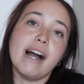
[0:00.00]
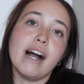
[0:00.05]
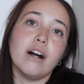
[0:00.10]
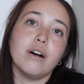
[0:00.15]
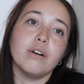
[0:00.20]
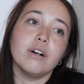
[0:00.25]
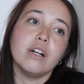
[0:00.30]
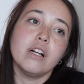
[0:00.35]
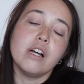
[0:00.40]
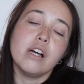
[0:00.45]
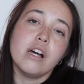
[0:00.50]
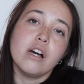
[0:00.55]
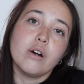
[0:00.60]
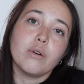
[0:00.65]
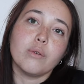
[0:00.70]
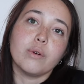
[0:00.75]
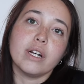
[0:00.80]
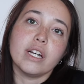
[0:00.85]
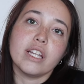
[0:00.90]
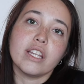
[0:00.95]
out
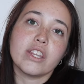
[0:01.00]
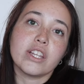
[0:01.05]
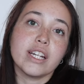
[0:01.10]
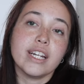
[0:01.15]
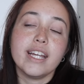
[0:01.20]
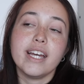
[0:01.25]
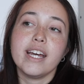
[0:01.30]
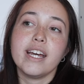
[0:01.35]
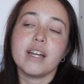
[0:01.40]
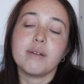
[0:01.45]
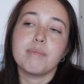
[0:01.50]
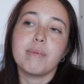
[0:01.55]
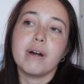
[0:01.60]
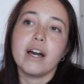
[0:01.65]
with Nick.